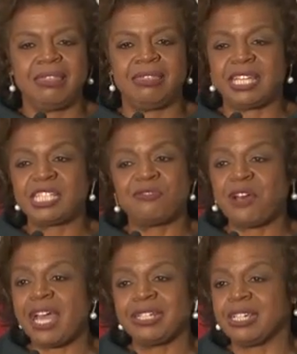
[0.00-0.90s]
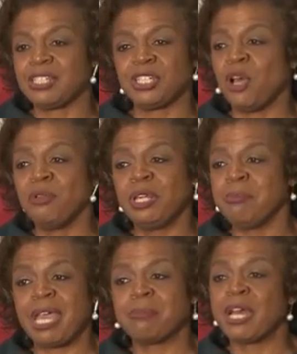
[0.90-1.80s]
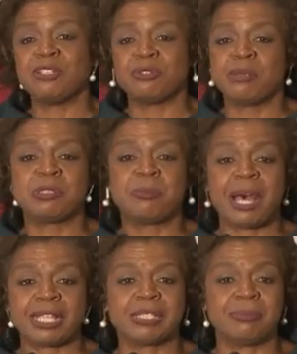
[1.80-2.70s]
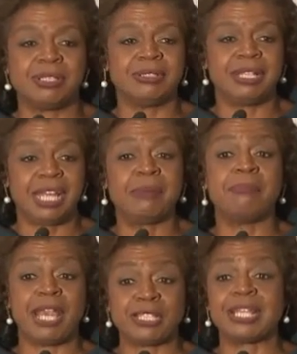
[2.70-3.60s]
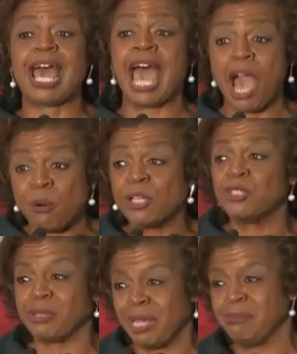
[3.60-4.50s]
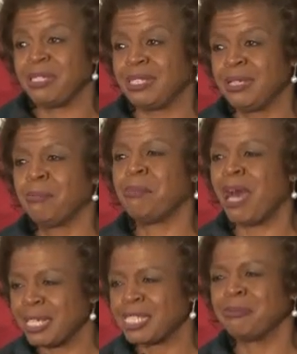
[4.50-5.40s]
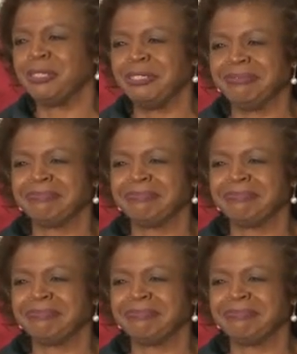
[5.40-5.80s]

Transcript: This fight doesn't only make my dreams possible, it makes our dreams possible.